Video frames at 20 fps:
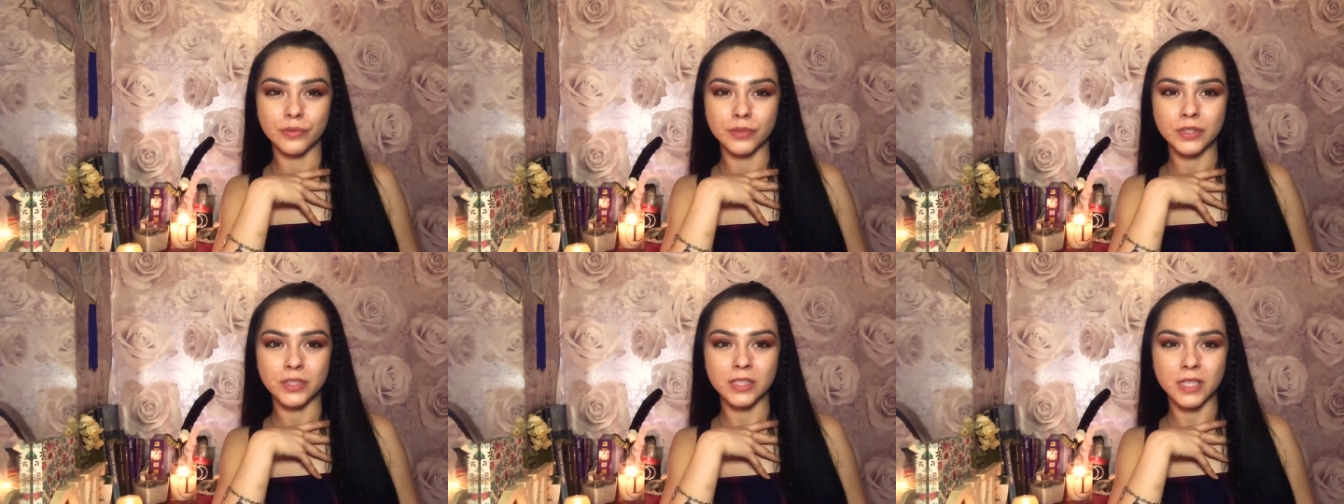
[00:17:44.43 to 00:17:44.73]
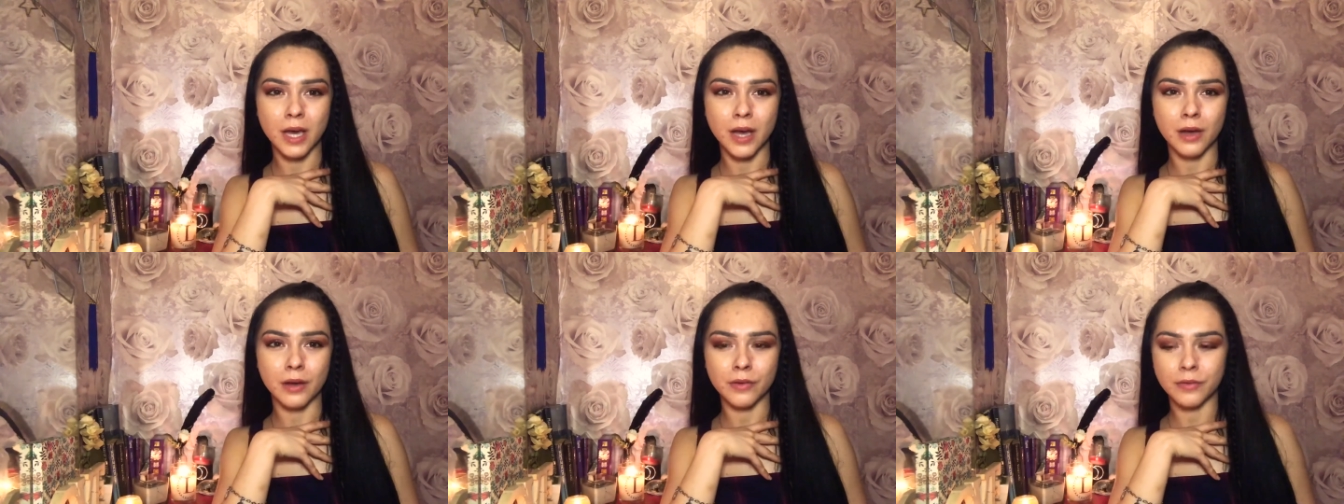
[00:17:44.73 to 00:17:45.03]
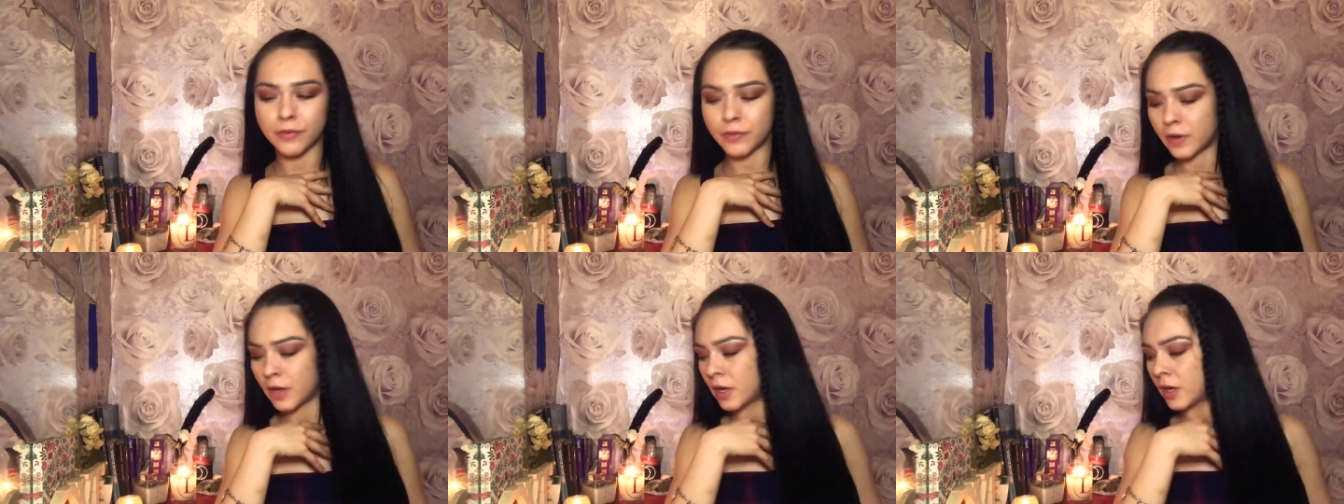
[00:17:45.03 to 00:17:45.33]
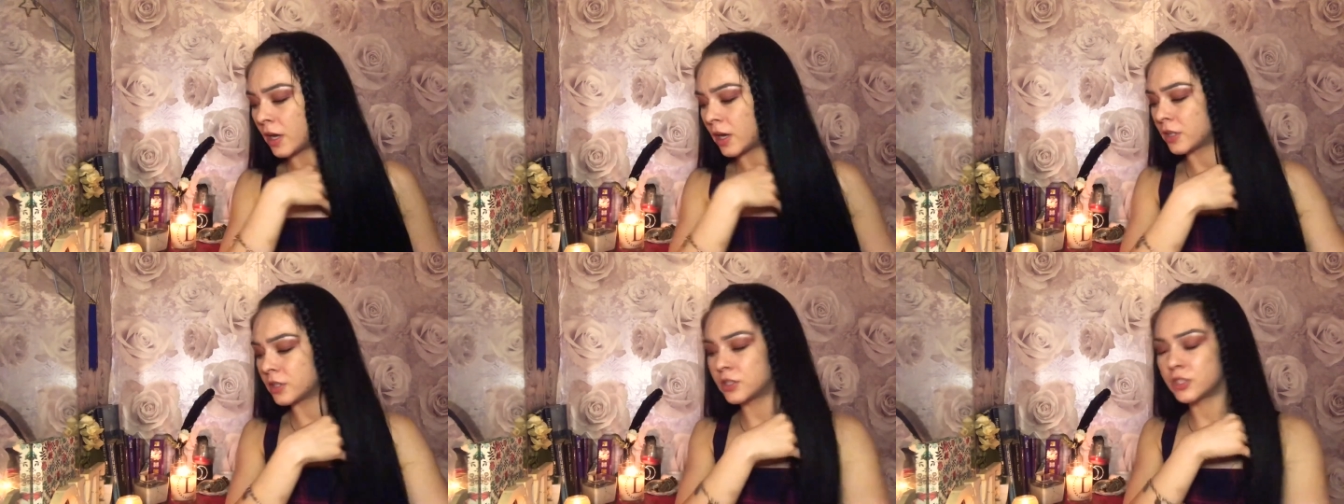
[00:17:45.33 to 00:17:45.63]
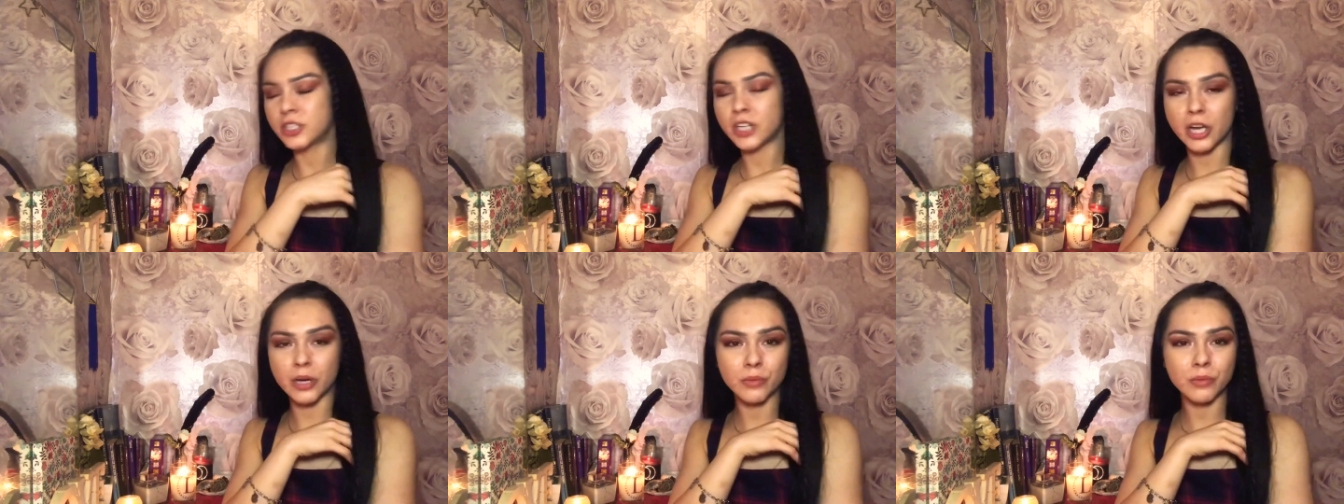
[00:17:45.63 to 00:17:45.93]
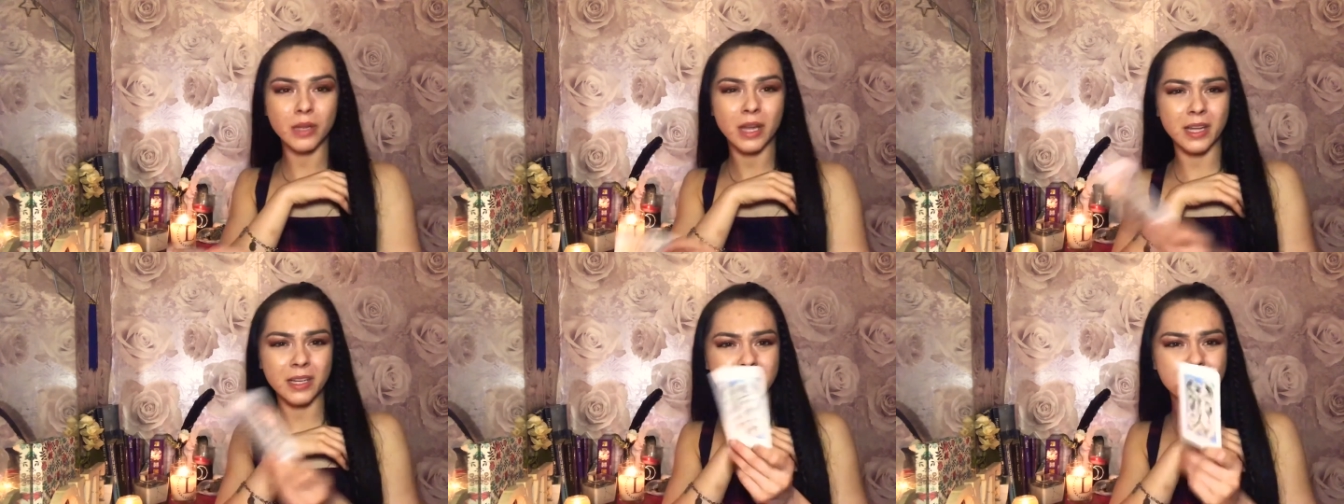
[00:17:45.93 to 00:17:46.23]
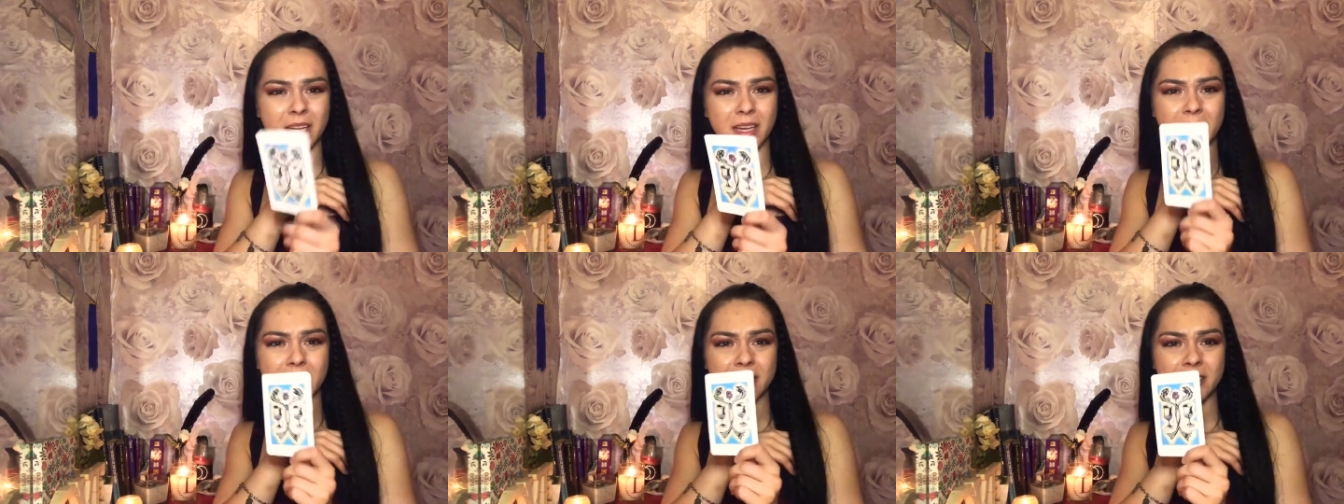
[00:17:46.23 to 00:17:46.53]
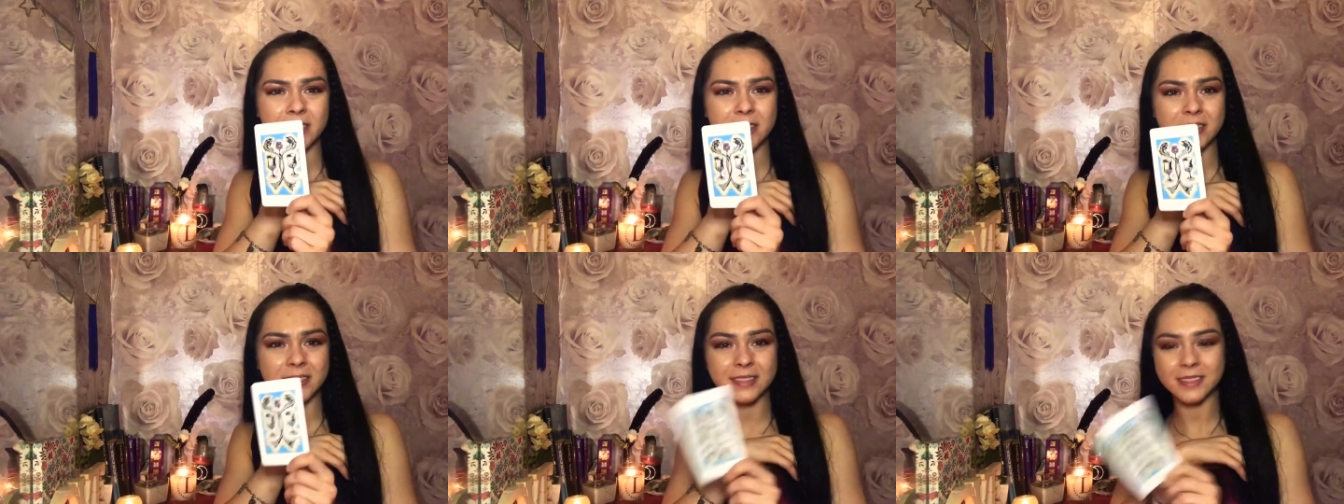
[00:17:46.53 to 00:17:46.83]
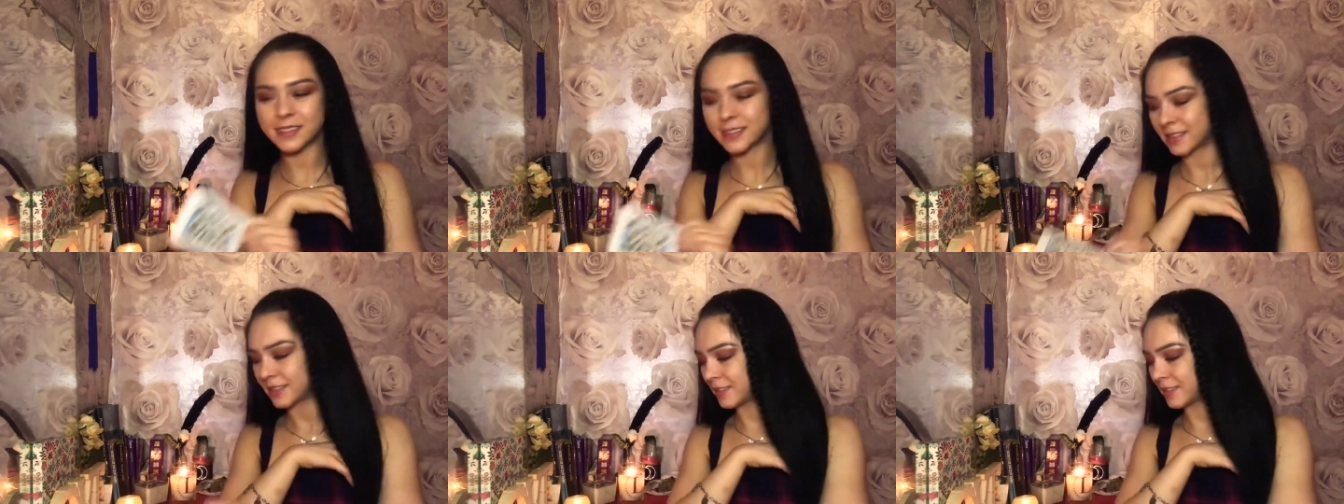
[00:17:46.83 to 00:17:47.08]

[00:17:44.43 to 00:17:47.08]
yourself, and don't let this